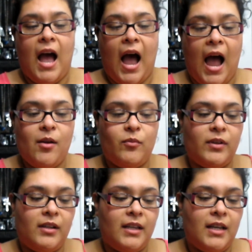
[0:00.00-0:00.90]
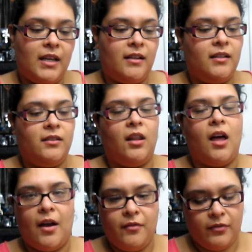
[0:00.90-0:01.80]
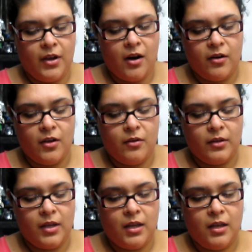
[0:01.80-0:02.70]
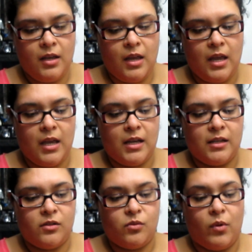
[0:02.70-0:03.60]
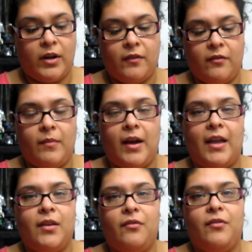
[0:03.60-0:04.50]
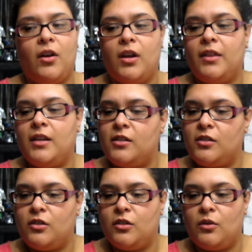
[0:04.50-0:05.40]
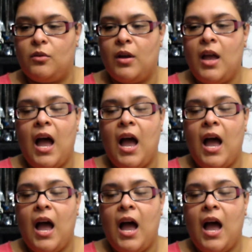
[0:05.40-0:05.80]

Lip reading: I really love karaoke. It is one of my favorite things to do.